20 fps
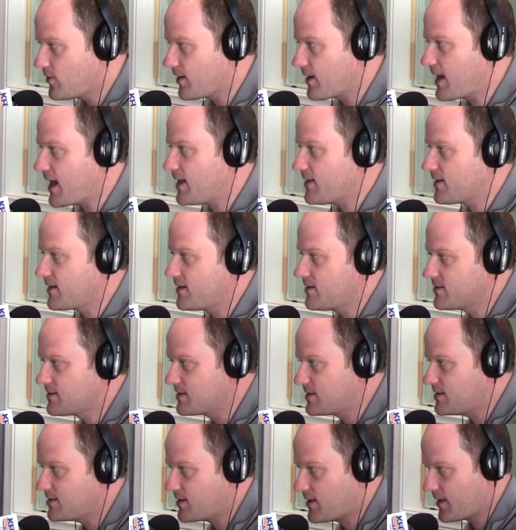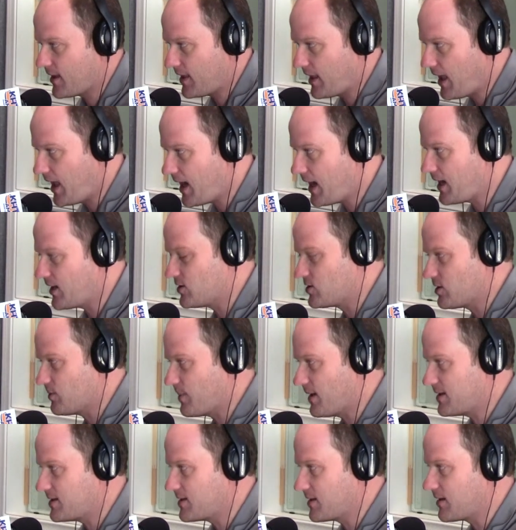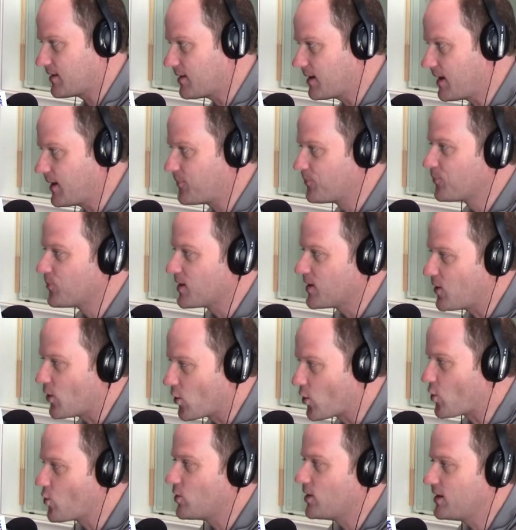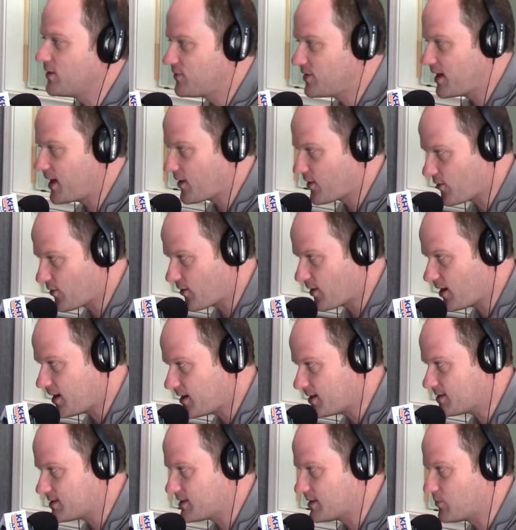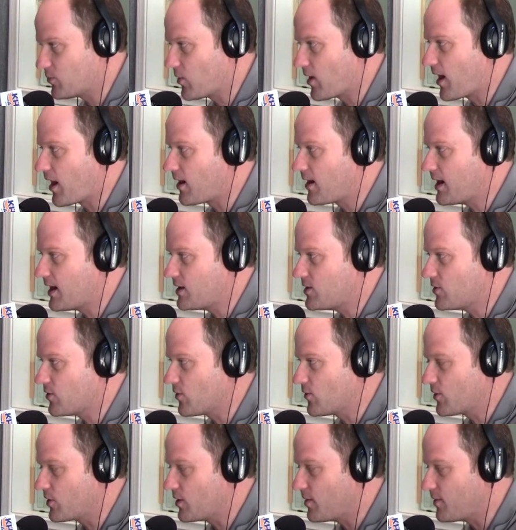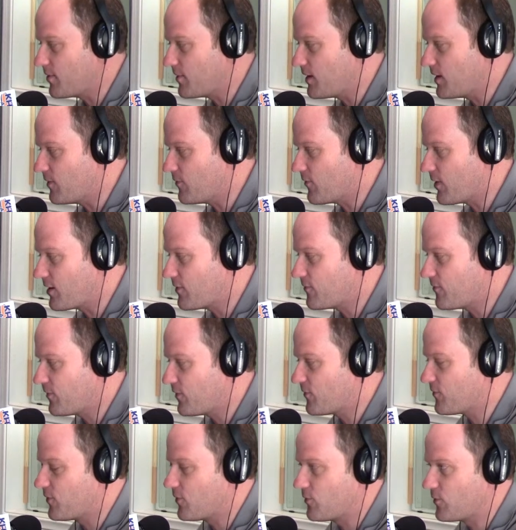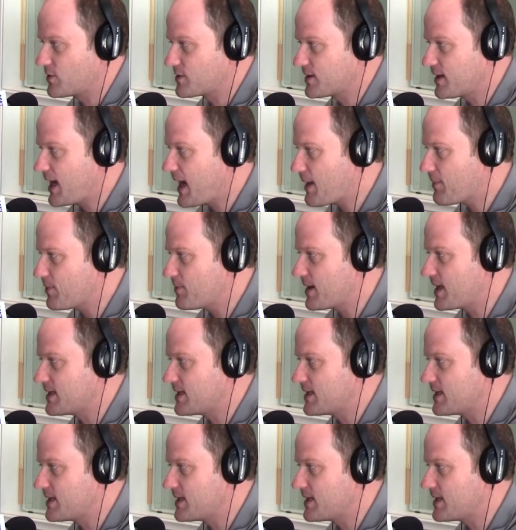and the guy that killed Cecil the Lion should basically, you know, go live together in a hut somewhere, and you're going to be very fearful of what's going to happen.